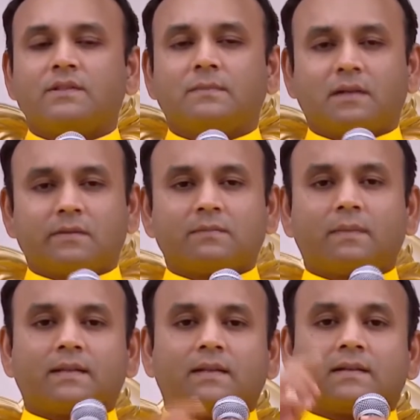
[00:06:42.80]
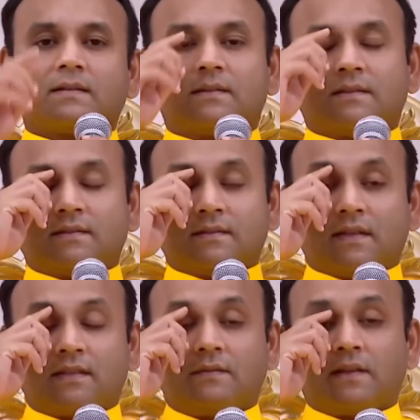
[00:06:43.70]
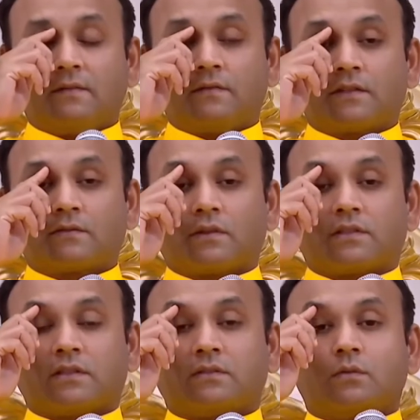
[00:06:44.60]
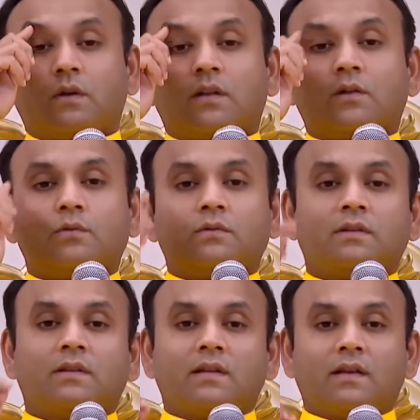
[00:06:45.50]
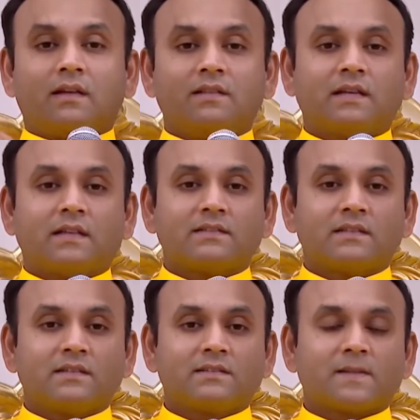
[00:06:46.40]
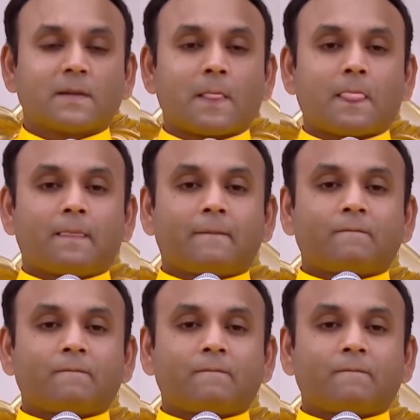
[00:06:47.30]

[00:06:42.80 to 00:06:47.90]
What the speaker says: Govinda Bhagavad Pada. And the very first question, who are you? And his answer is,